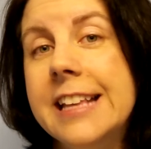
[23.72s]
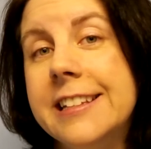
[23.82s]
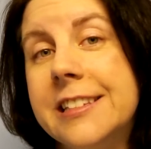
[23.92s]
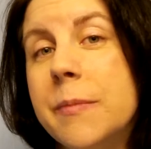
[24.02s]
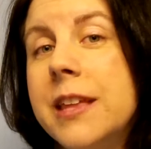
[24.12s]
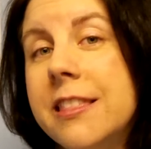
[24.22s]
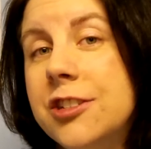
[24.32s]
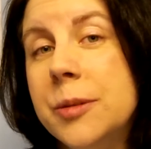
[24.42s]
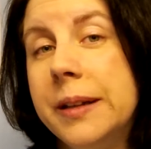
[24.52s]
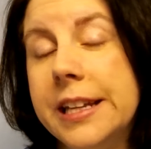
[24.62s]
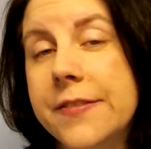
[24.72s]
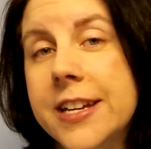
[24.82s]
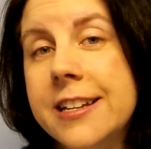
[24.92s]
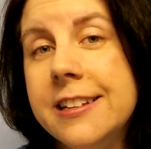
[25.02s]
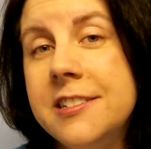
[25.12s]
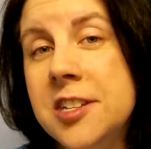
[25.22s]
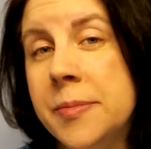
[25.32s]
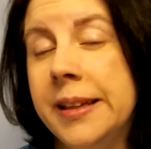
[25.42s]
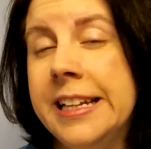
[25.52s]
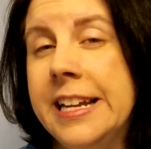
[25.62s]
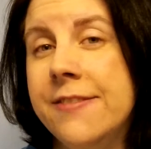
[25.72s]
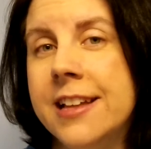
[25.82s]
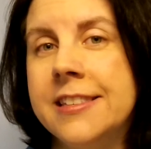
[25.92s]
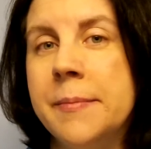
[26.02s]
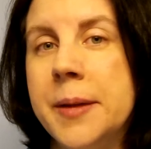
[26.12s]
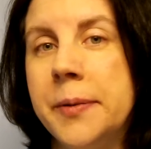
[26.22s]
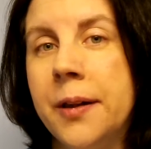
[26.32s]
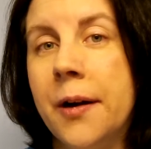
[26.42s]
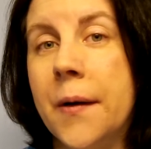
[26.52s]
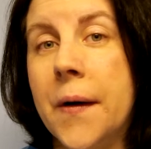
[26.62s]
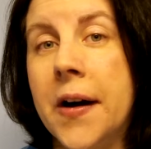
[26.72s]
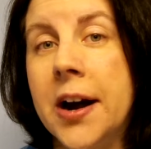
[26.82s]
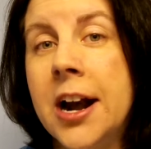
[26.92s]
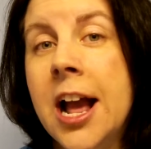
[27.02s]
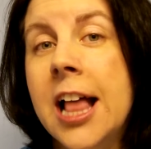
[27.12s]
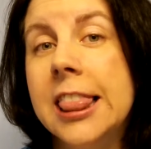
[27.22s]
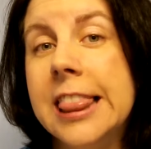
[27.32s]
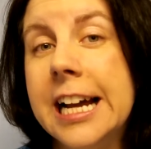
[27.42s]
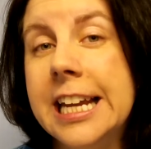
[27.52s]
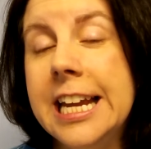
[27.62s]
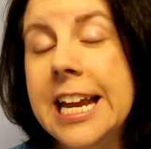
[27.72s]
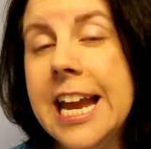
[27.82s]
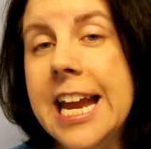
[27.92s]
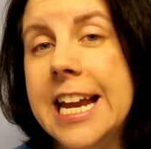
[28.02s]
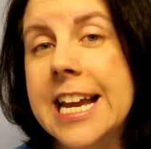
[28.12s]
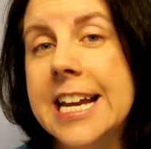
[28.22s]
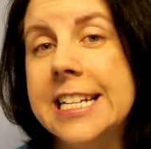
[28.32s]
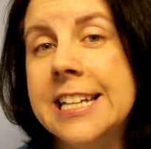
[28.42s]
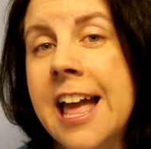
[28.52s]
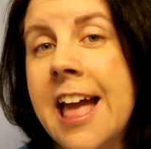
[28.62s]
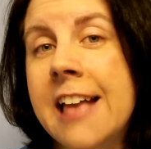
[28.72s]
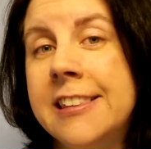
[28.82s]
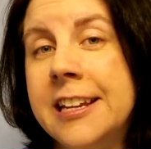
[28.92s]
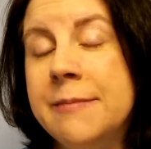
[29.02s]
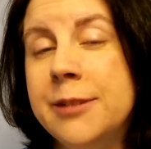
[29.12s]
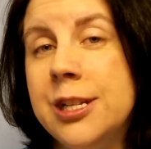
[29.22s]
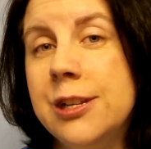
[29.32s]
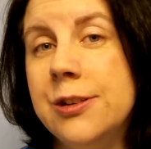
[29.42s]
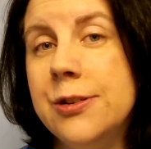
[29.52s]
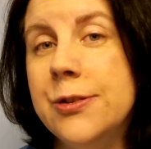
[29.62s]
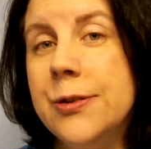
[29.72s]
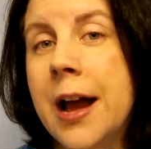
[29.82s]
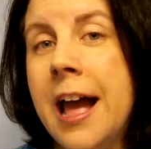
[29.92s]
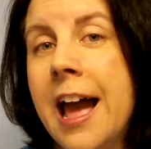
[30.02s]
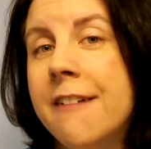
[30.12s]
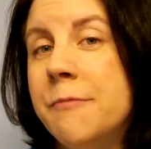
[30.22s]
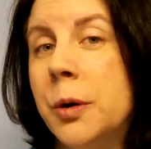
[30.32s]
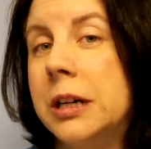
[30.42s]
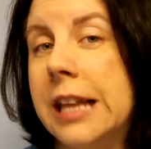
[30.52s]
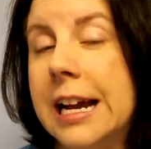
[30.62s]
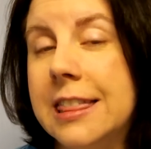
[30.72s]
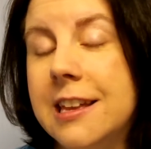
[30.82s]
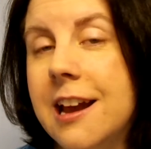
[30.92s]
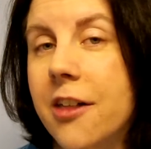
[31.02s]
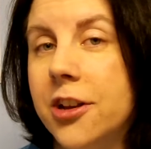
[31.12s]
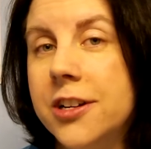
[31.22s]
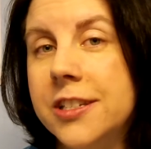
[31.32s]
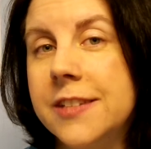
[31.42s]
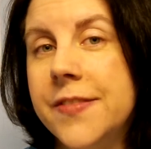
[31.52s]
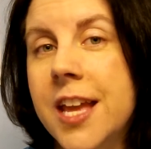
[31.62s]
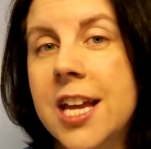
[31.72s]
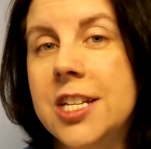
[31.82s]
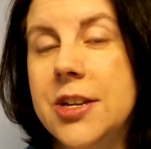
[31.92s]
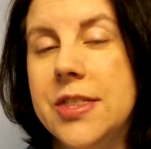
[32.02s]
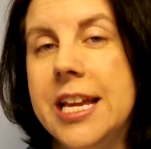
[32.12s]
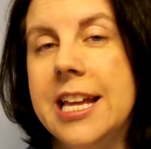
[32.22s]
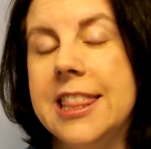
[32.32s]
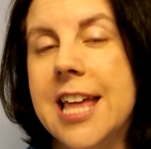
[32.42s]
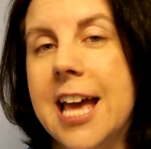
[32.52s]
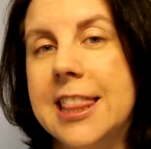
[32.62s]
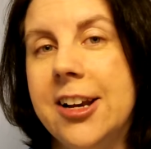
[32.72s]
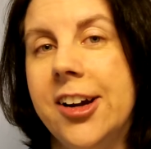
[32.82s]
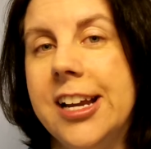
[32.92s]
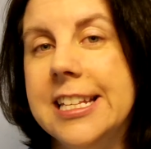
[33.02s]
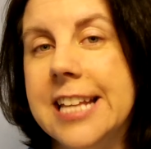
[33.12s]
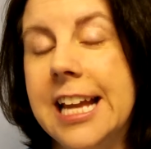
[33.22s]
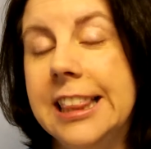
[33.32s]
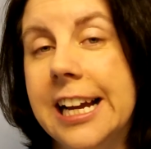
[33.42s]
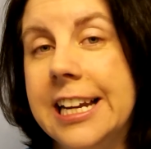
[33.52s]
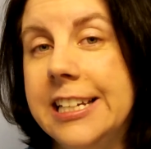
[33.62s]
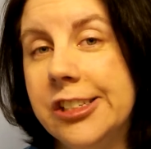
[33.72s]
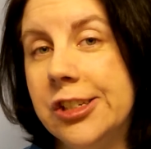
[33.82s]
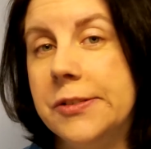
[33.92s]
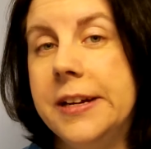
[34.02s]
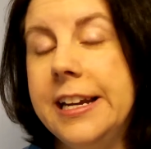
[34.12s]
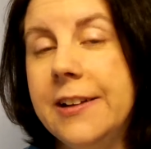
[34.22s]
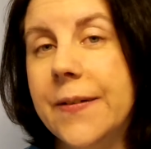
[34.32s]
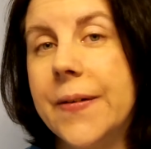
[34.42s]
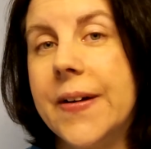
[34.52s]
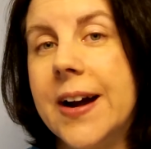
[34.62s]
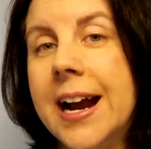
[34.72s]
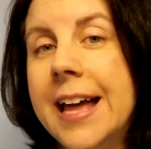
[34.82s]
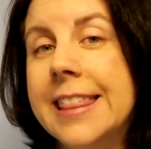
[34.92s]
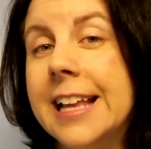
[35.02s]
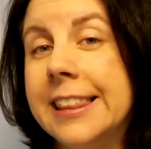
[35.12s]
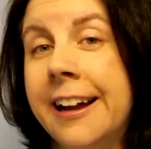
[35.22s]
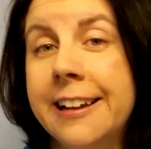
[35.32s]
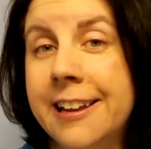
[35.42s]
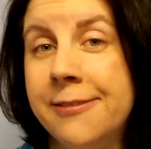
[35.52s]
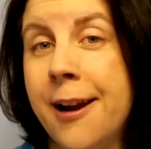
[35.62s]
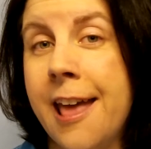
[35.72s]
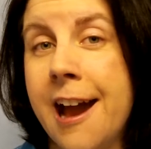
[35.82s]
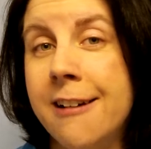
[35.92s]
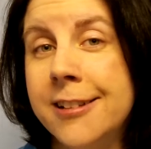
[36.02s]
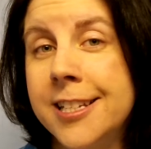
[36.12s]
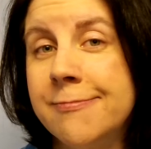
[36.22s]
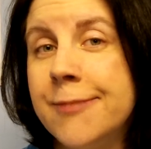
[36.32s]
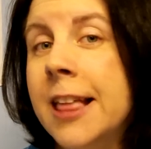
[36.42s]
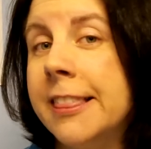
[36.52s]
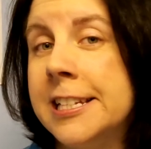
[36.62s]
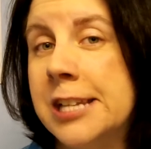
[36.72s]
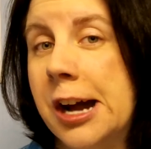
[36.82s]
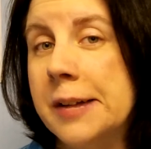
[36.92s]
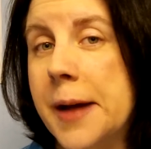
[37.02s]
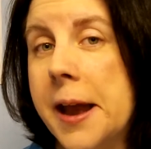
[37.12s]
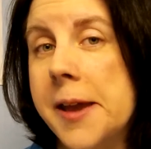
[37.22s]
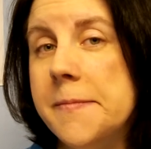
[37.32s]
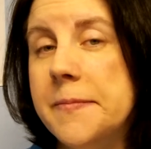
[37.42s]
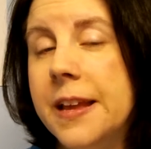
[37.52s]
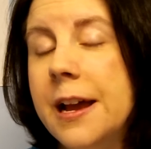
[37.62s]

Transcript: Is it something that you believe in? Do you believe that some people are lucky and seem to have more luck than others? Do you think that there is a lucky streak or that luck can run out? Let's talk about it.